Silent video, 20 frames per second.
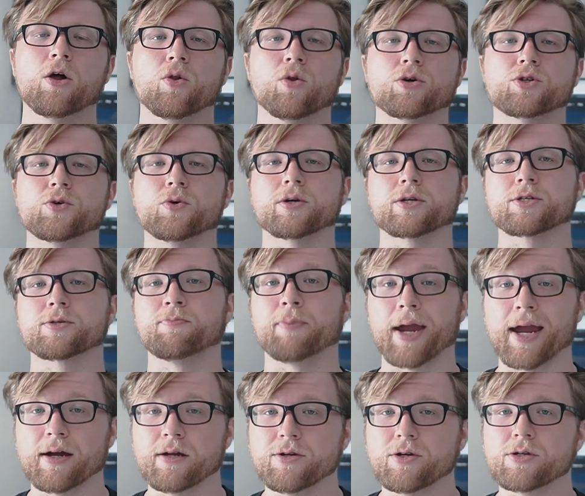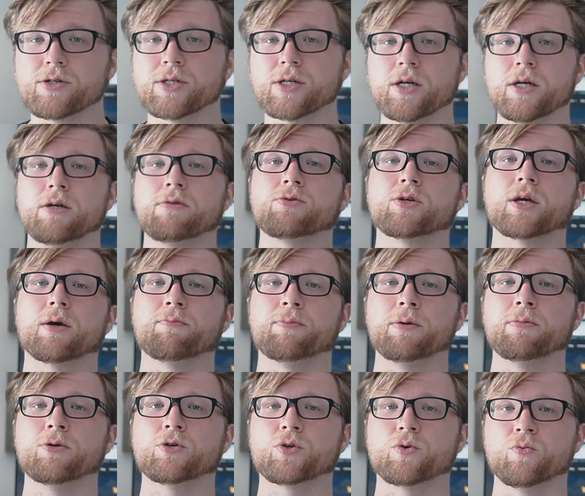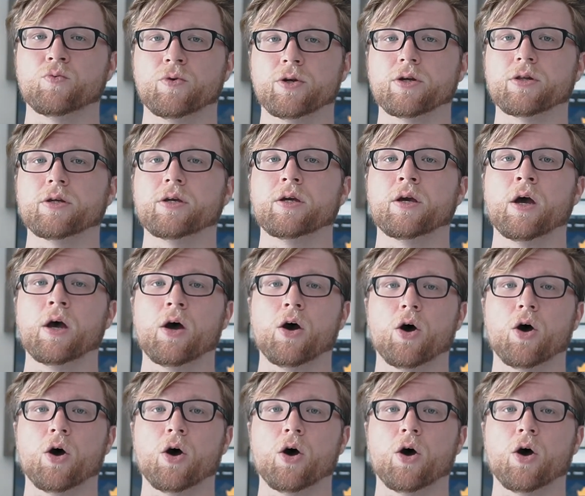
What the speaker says: Look to expand your team to get people to really